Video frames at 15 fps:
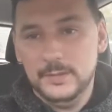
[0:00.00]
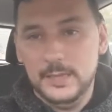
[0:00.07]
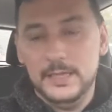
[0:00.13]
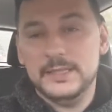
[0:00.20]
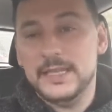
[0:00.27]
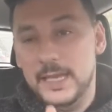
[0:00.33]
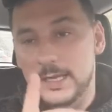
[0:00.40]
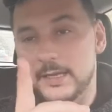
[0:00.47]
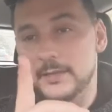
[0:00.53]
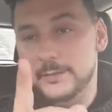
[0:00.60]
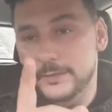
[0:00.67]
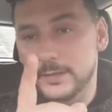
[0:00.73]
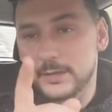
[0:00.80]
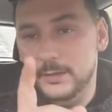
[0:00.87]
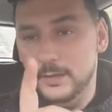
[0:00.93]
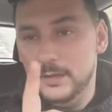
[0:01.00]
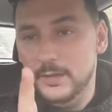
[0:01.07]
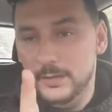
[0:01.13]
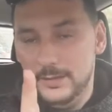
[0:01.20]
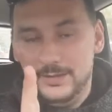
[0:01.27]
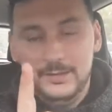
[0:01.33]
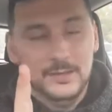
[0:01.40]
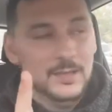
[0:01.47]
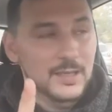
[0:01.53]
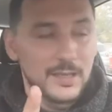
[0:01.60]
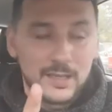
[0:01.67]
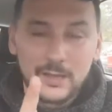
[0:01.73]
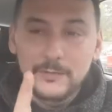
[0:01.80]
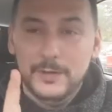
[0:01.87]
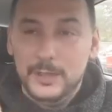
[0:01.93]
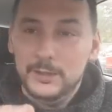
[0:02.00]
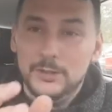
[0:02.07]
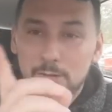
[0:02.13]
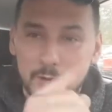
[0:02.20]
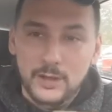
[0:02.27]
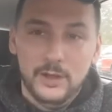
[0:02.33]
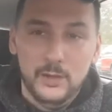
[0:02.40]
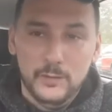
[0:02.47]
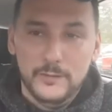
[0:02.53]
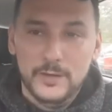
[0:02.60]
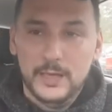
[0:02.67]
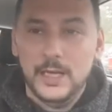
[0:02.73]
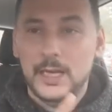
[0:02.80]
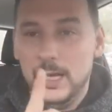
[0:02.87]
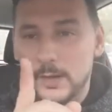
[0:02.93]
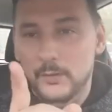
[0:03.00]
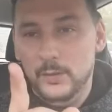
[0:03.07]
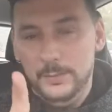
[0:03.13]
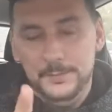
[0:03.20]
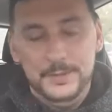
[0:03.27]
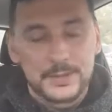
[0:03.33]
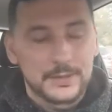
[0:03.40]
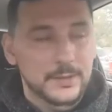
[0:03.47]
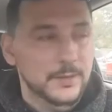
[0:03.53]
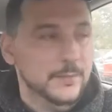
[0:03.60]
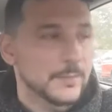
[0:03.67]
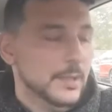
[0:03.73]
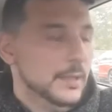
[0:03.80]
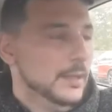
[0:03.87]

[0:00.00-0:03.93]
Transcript: I'll tell you, if I could do it all over again, I would be, though.